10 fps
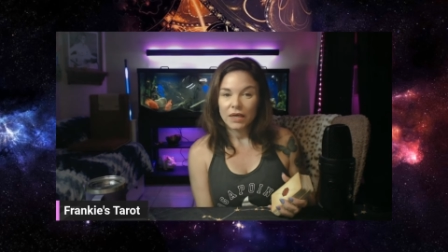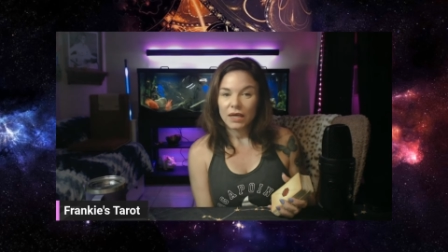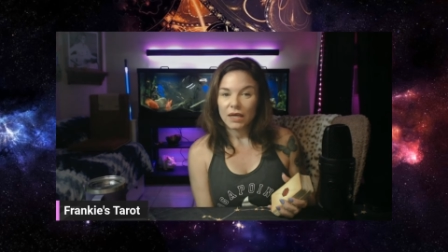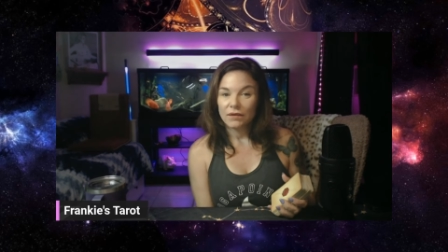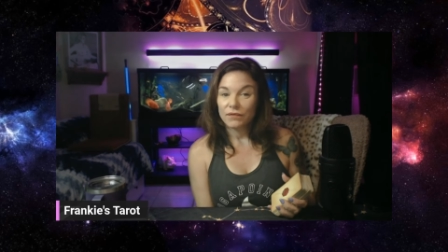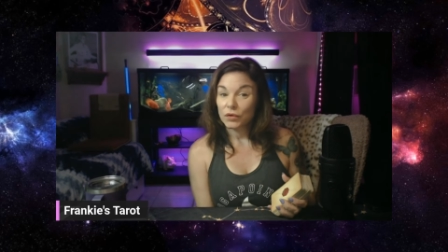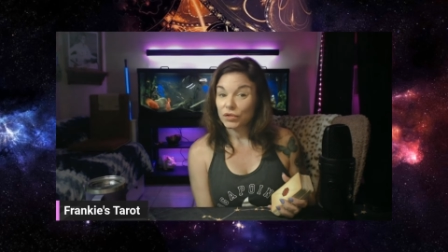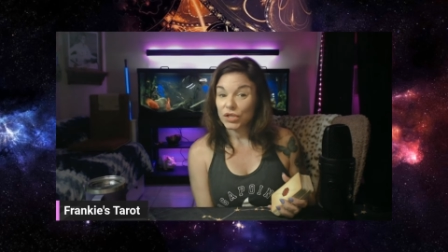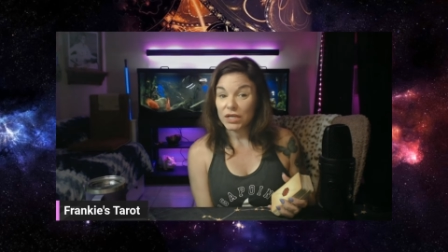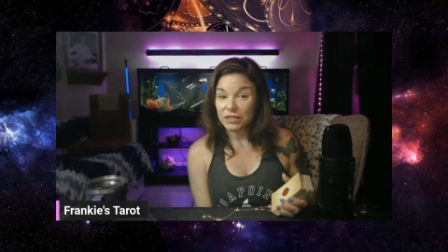if you're
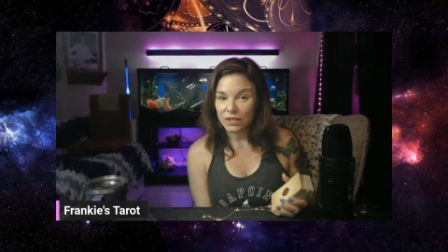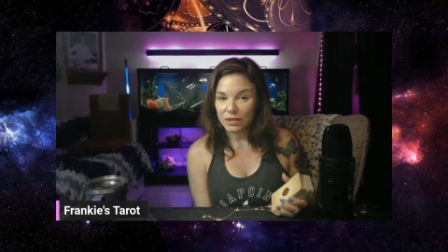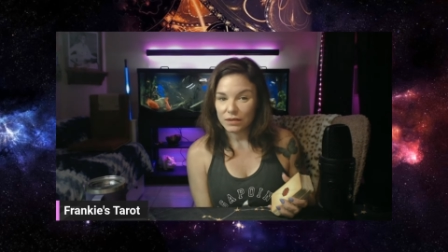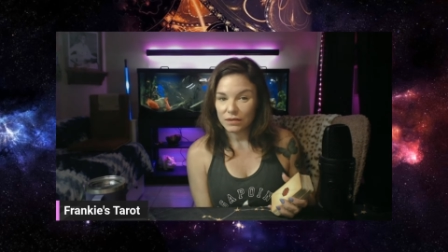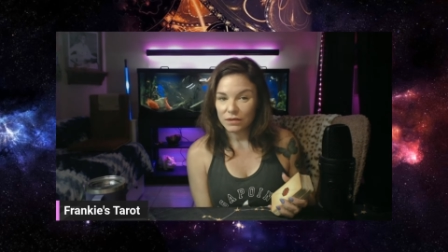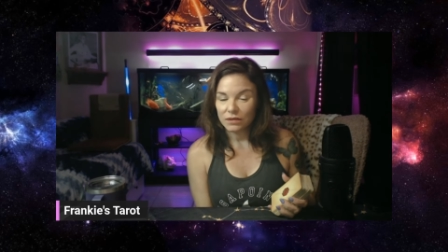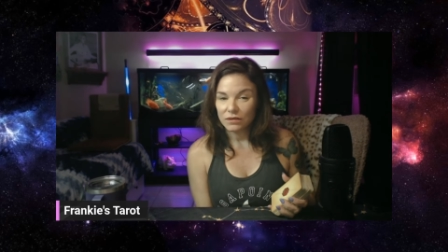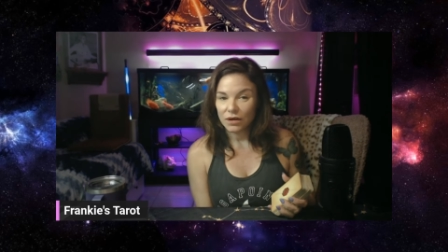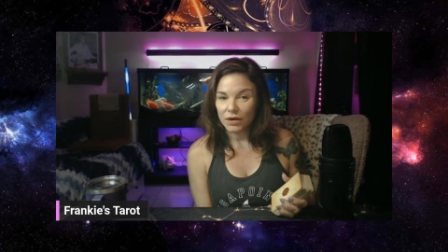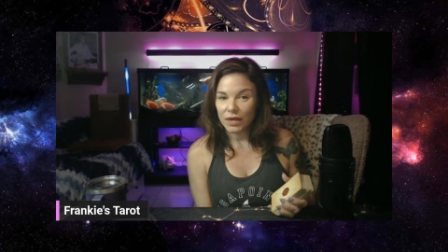chasing.
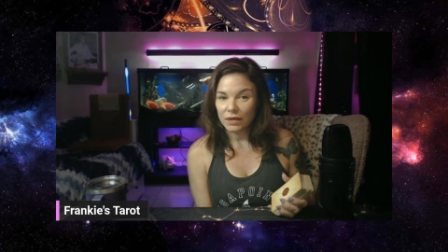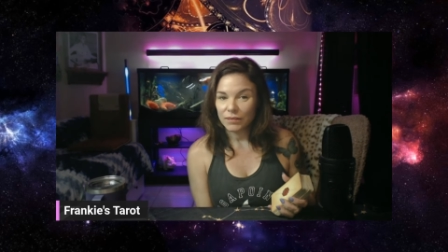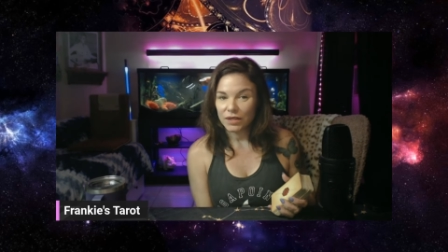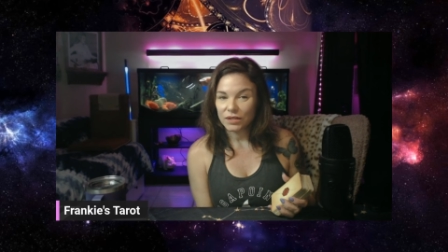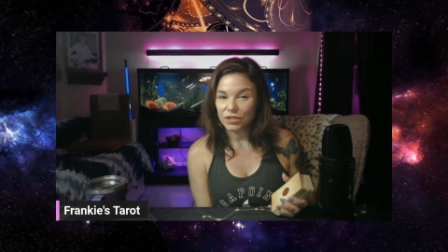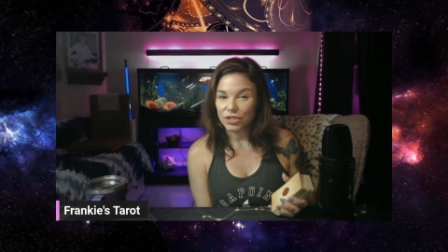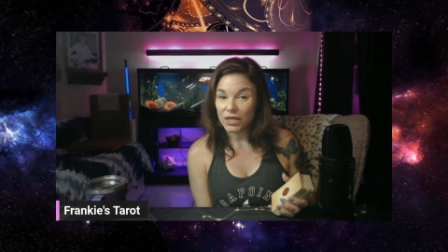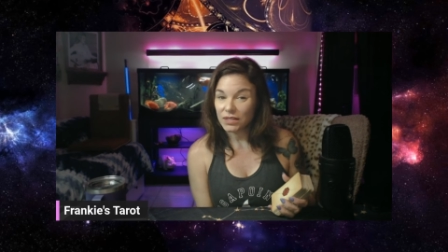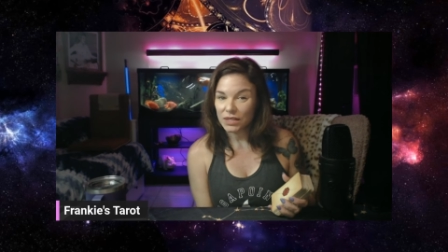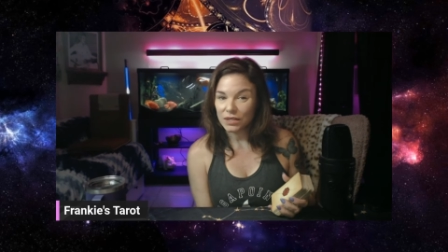All right. Because
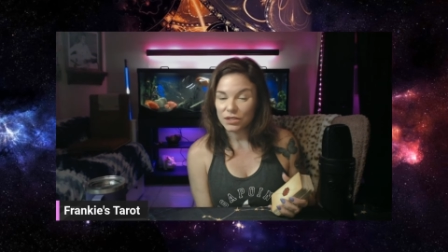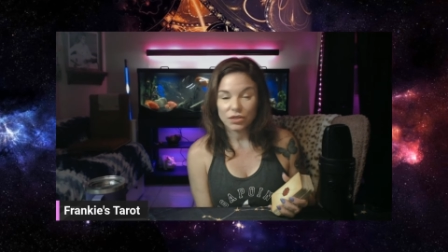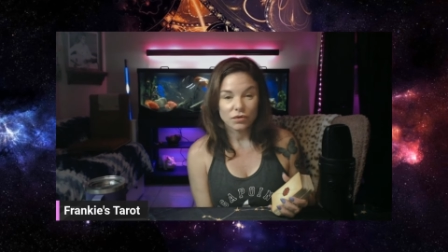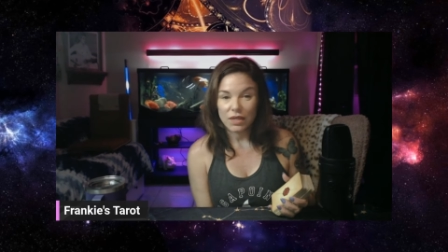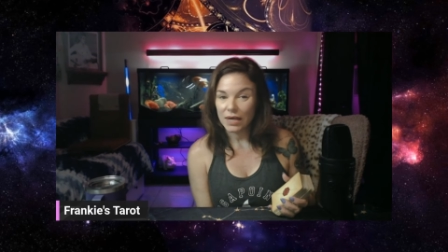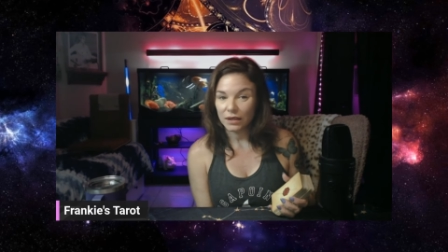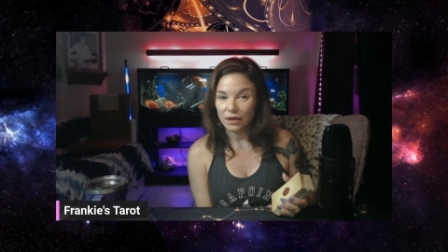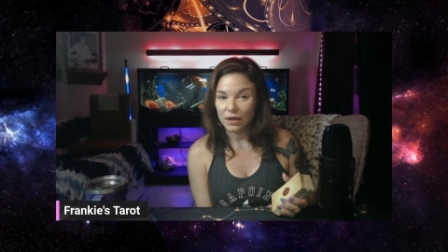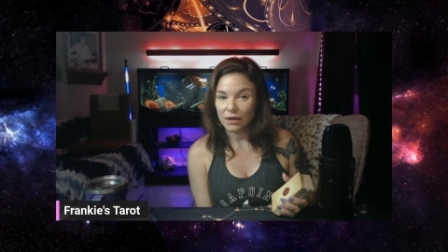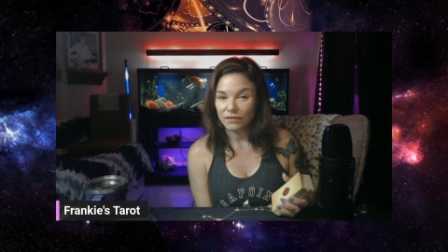chasing shows lack of
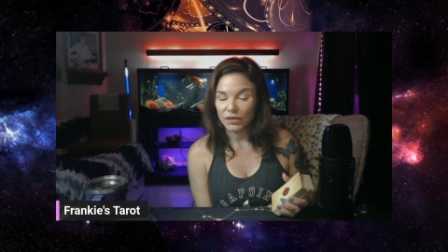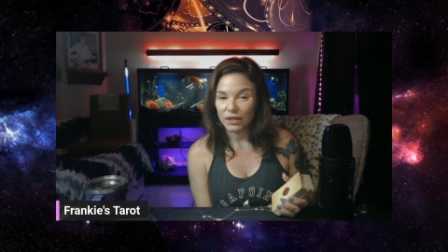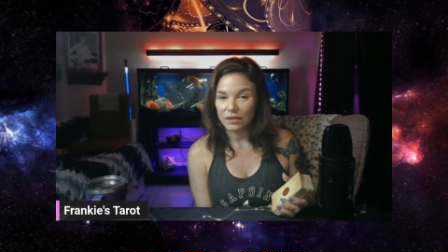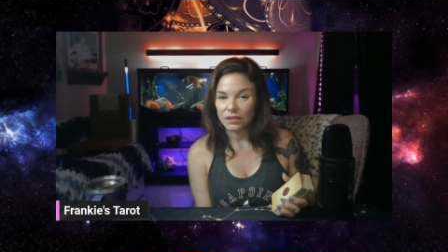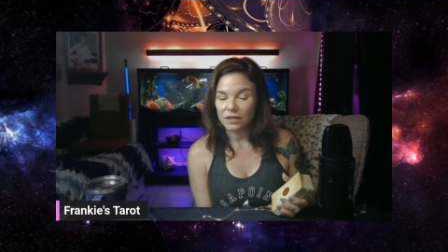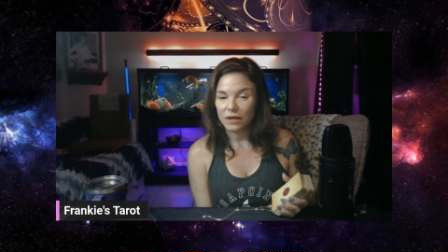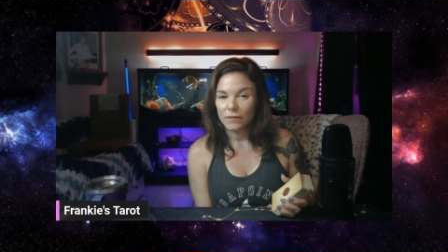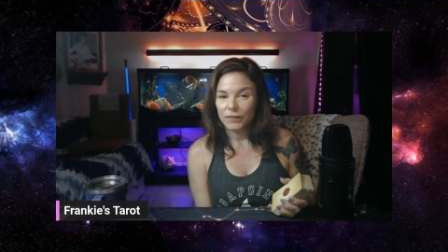confidence.